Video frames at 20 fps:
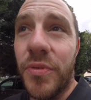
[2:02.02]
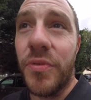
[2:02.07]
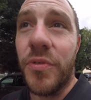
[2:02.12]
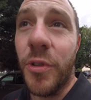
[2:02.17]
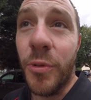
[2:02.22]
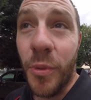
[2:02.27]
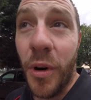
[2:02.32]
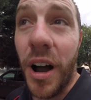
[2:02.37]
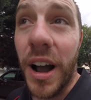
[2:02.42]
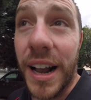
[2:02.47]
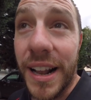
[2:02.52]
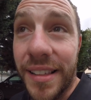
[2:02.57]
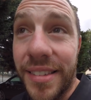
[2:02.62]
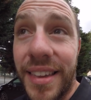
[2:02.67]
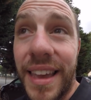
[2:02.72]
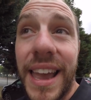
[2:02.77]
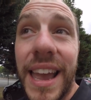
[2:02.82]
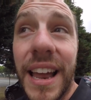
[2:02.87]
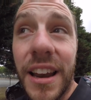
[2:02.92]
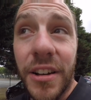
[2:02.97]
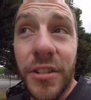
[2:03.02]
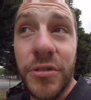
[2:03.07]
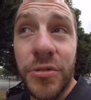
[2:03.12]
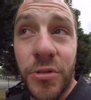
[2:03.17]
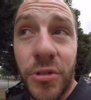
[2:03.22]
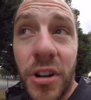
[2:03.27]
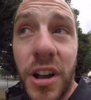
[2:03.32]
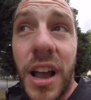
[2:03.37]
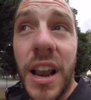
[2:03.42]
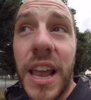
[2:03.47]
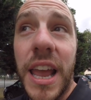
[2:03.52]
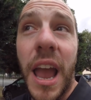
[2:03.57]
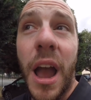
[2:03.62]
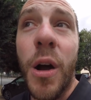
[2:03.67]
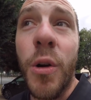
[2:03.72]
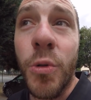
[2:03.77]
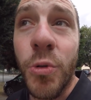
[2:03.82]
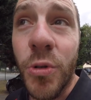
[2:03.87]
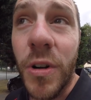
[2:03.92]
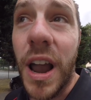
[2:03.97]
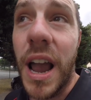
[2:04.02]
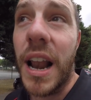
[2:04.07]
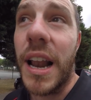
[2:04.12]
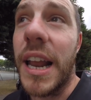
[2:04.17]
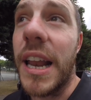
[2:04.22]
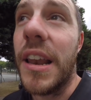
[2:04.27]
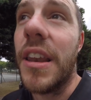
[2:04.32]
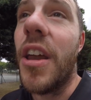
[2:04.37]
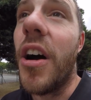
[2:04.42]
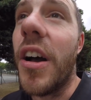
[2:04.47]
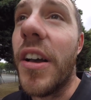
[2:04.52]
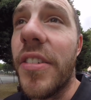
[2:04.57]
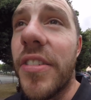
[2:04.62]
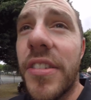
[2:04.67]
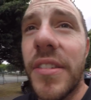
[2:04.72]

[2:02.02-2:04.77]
from what I can see, it looks really, really nice.